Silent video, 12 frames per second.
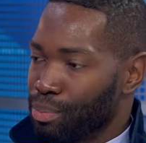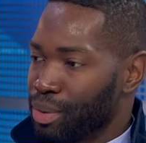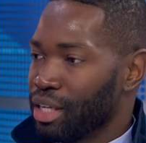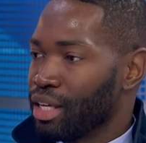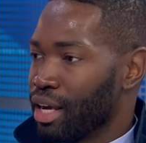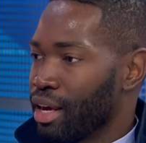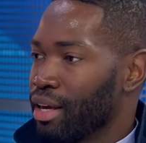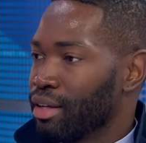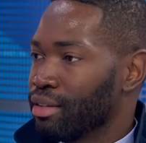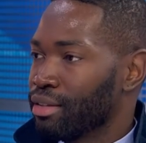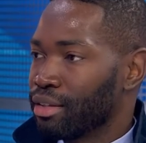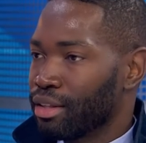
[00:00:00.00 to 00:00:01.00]
to be
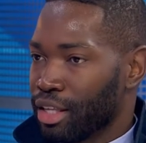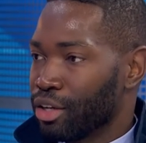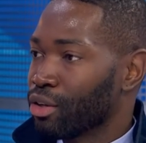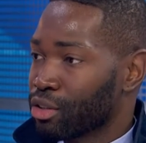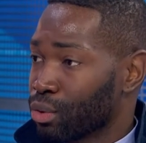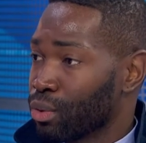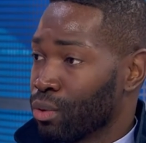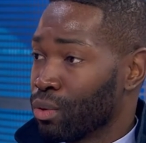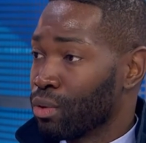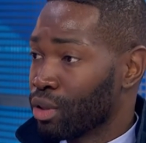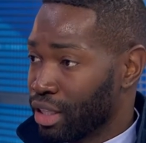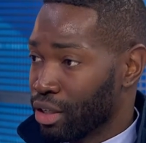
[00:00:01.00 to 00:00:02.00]
in theater
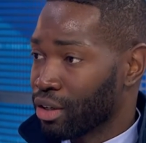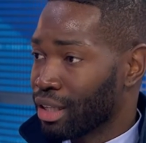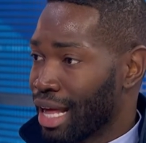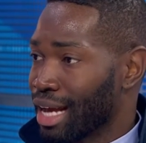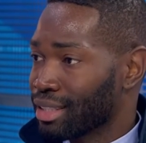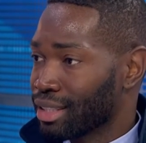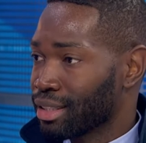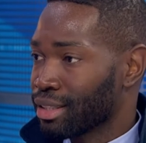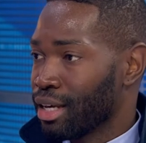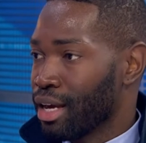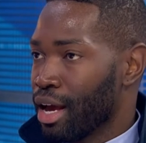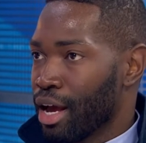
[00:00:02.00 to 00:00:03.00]
school, theater classes.
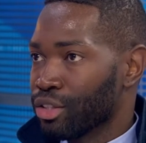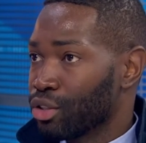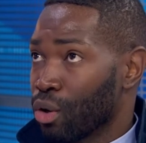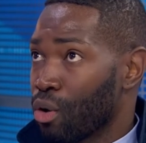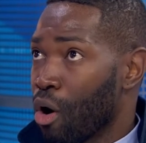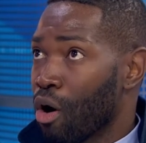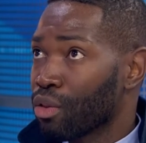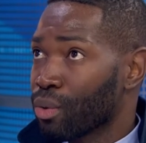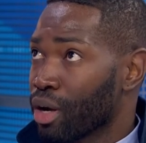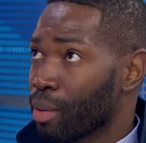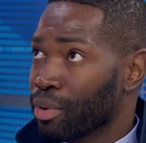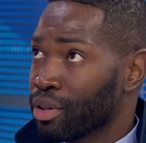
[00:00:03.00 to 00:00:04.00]
And so all the
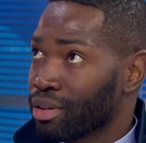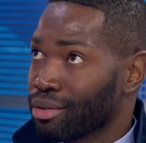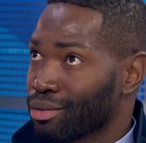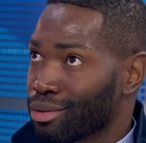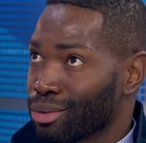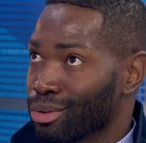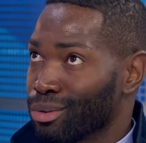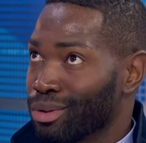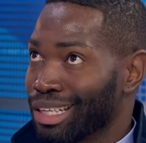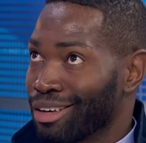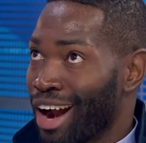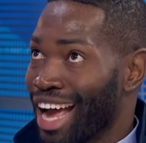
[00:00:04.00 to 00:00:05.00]
way up and
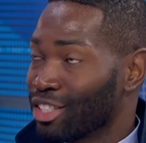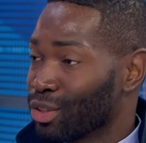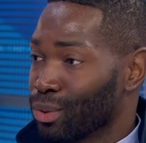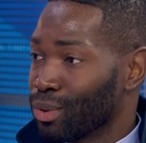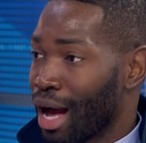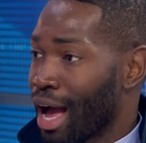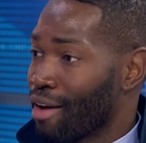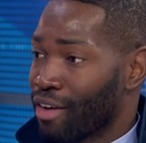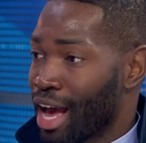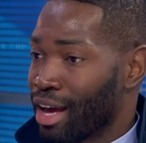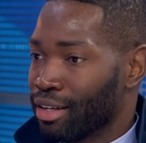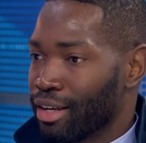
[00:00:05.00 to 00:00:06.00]
through grad school, I have
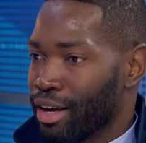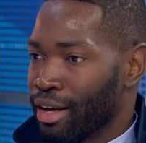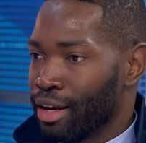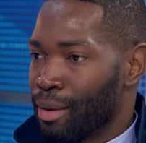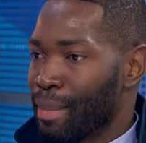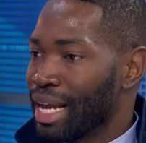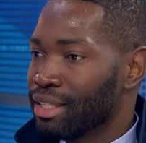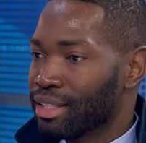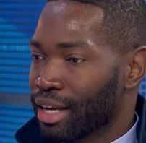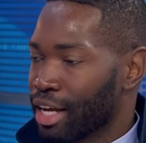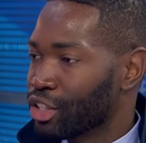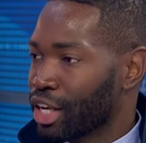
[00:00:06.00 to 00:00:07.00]
had an
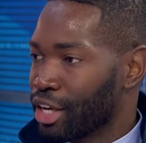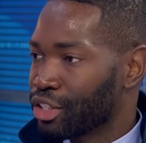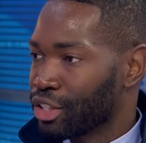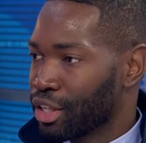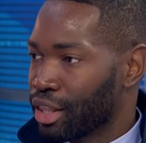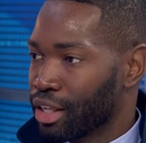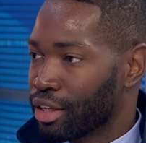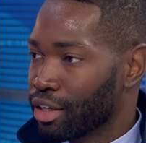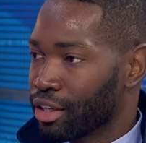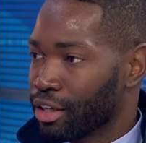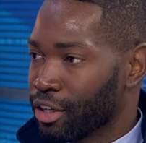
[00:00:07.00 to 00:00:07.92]
amazing education in theater.